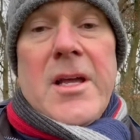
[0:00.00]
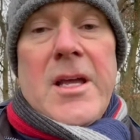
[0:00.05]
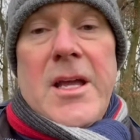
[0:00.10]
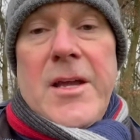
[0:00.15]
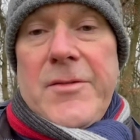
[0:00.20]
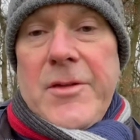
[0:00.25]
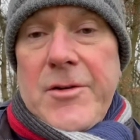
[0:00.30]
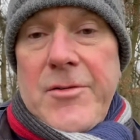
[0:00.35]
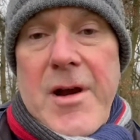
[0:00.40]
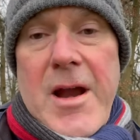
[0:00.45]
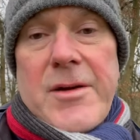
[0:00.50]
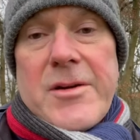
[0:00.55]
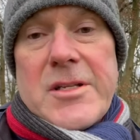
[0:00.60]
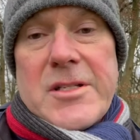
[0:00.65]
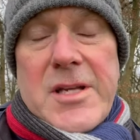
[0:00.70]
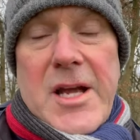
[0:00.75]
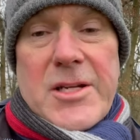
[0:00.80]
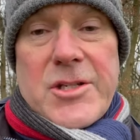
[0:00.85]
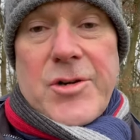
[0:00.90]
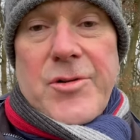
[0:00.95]
If the ground is
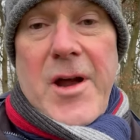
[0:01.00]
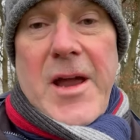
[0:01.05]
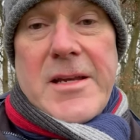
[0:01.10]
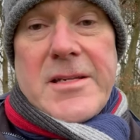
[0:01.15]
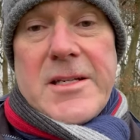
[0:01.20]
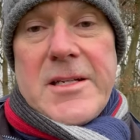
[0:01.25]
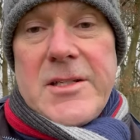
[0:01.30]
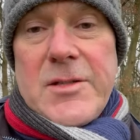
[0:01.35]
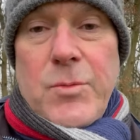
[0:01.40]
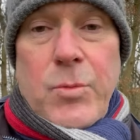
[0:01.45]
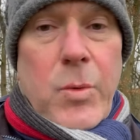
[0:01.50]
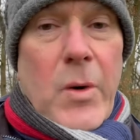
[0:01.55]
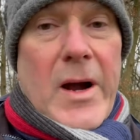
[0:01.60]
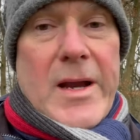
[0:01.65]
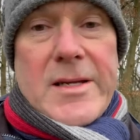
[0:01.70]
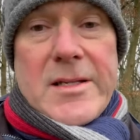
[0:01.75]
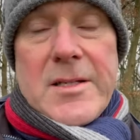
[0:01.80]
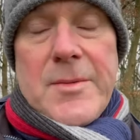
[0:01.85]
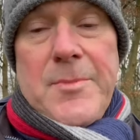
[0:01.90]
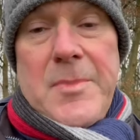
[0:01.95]
saturated,
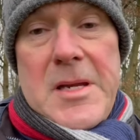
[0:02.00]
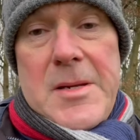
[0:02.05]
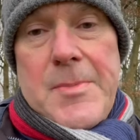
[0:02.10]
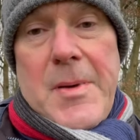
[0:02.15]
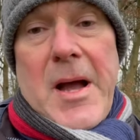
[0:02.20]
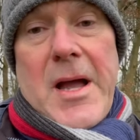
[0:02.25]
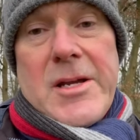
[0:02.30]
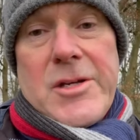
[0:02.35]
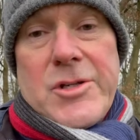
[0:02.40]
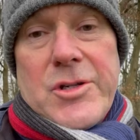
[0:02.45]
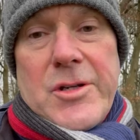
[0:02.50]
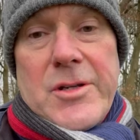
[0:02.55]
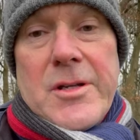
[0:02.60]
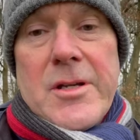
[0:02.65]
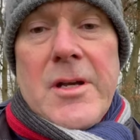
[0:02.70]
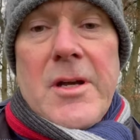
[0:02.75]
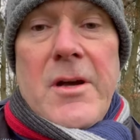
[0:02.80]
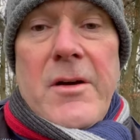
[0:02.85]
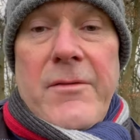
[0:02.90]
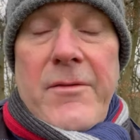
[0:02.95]
wait, be patient.
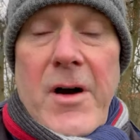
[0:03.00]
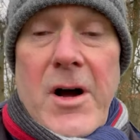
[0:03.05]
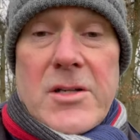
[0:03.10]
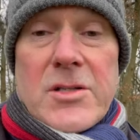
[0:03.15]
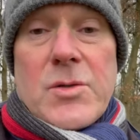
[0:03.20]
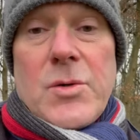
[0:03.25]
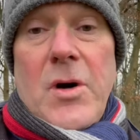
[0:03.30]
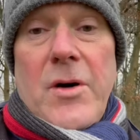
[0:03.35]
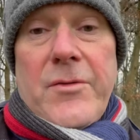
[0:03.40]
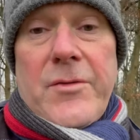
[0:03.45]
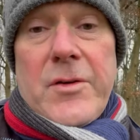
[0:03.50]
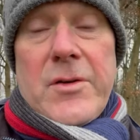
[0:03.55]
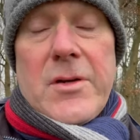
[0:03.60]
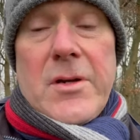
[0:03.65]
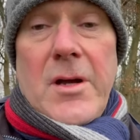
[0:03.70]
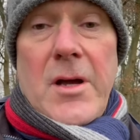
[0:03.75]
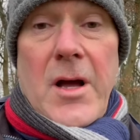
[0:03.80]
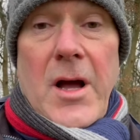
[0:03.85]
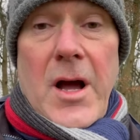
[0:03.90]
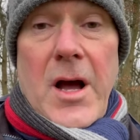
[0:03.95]
Far too
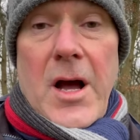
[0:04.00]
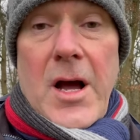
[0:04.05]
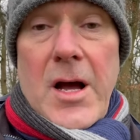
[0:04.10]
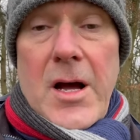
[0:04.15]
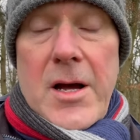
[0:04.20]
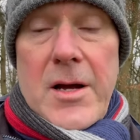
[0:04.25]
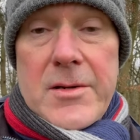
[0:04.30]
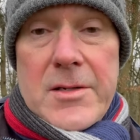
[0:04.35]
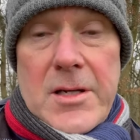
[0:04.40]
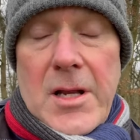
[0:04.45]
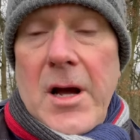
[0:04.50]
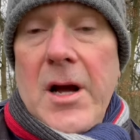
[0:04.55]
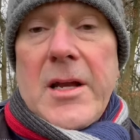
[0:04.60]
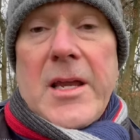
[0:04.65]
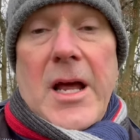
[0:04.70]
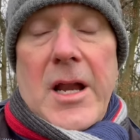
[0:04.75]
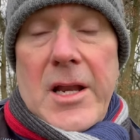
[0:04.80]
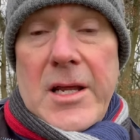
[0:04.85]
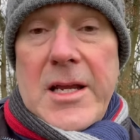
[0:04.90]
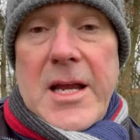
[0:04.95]
often, and
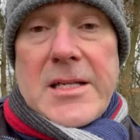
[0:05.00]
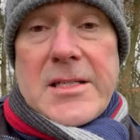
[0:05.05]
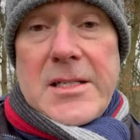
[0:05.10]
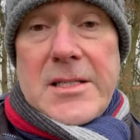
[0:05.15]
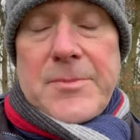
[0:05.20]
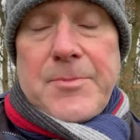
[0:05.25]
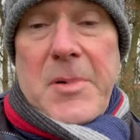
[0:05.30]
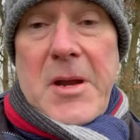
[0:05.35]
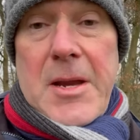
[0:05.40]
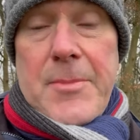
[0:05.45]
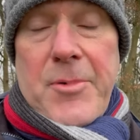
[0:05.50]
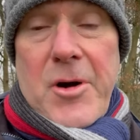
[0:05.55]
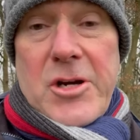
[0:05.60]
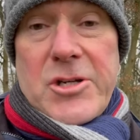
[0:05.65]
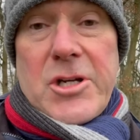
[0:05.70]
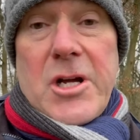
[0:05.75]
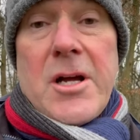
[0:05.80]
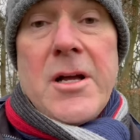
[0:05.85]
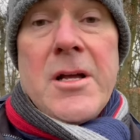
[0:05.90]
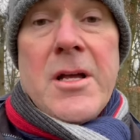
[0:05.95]
I guess it's peer
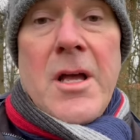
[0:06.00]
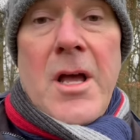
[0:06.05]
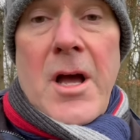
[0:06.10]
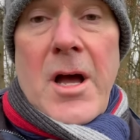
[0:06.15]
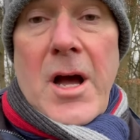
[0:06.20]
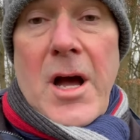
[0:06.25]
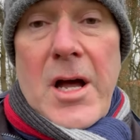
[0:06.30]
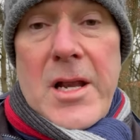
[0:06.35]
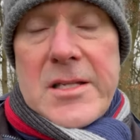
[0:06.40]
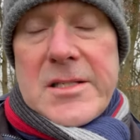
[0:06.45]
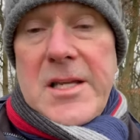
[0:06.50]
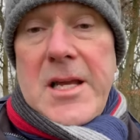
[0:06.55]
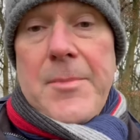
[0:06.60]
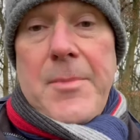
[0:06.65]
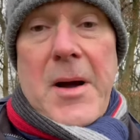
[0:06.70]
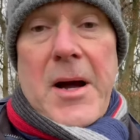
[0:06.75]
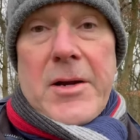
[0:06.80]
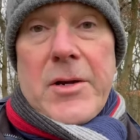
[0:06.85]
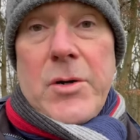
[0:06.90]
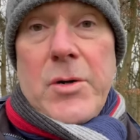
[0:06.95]
pressure, to see a
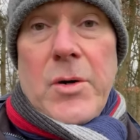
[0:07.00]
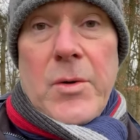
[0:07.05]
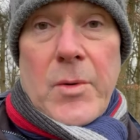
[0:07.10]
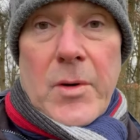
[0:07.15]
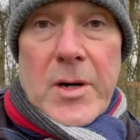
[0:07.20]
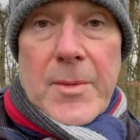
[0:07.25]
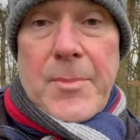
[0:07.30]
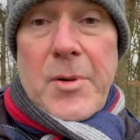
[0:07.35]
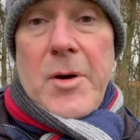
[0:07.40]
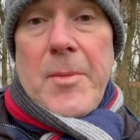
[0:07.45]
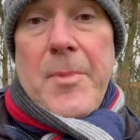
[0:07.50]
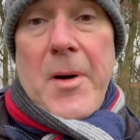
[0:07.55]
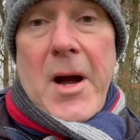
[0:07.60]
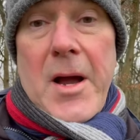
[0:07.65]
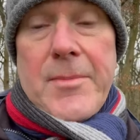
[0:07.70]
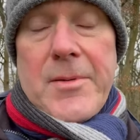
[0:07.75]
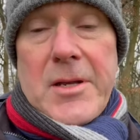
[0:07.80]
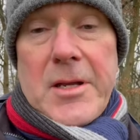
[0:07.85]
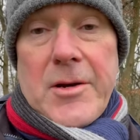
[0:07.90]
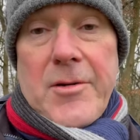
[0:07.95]
puddle, want to put a
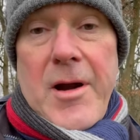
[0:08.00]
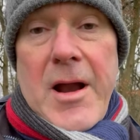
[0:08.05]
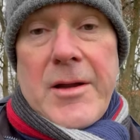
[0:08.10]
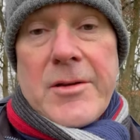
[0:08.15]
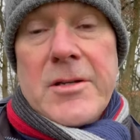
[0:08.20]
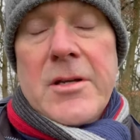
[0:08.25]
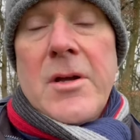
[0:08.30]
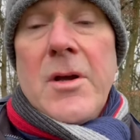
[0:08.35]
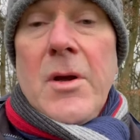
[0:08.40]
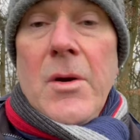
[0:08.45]
pipe in the ground.